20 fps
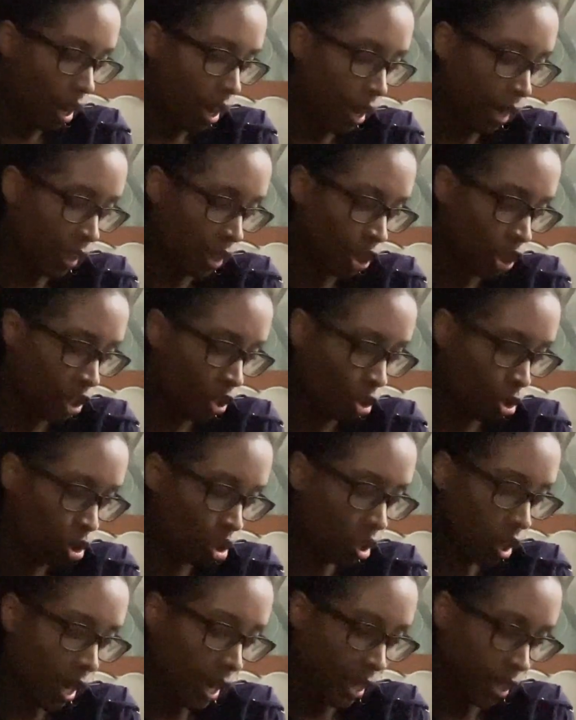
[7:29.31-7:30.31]
I just
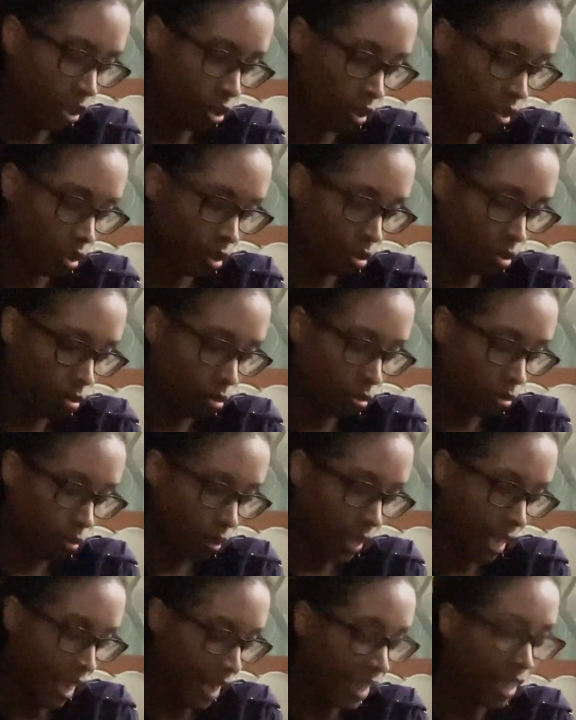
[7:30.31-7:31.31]
try to
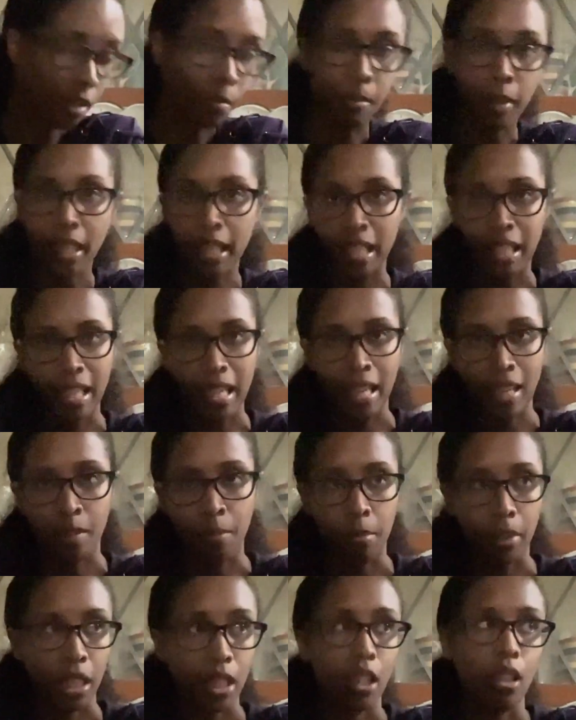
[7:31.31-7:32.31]
take a minute and
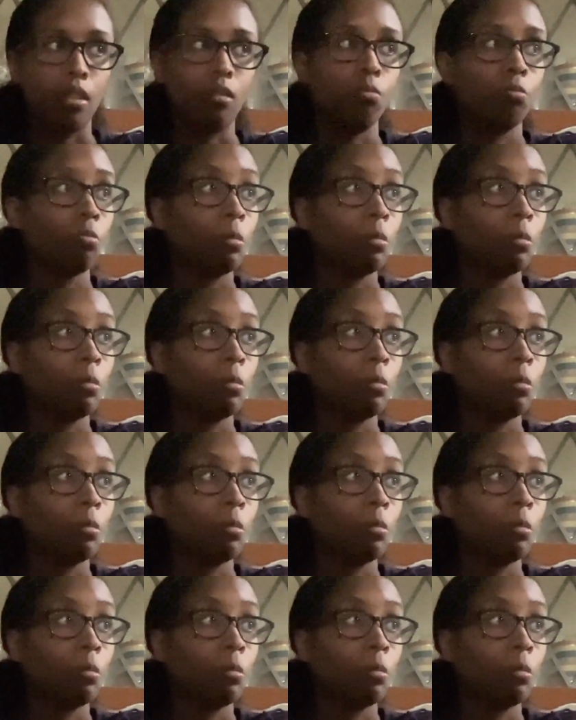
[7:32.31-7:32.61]
be